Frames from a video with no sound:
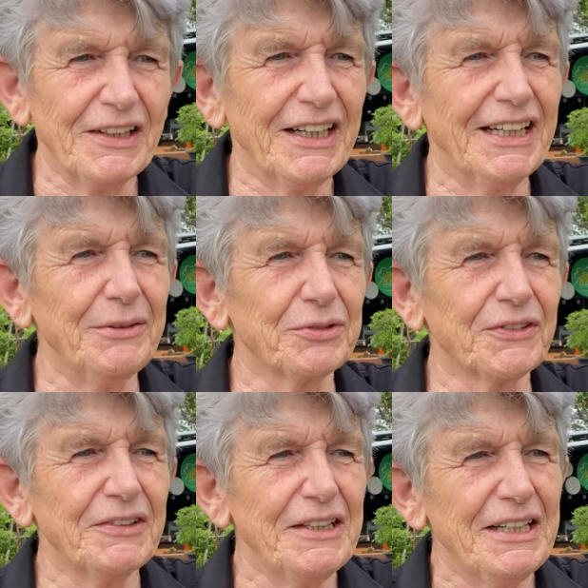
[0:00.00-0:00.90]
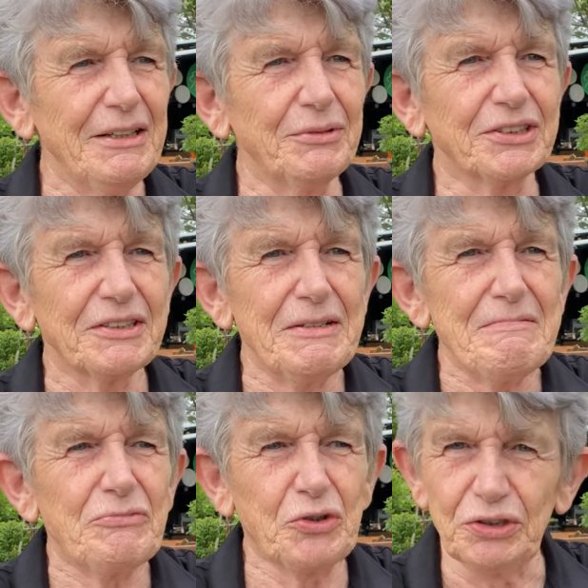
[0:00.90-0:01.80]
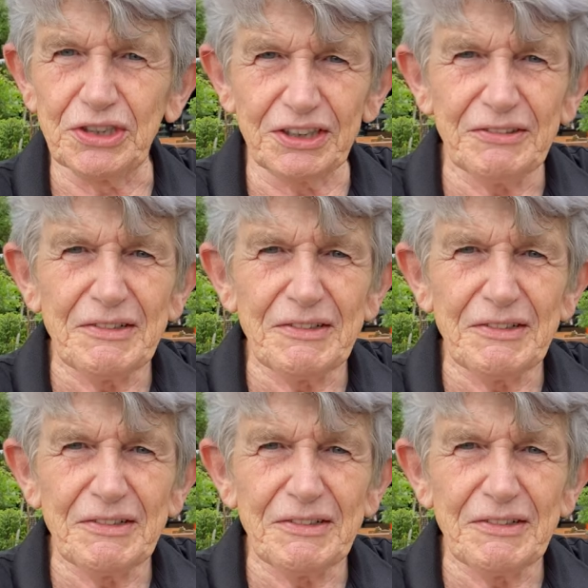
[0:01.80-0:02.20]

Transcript: and it was good to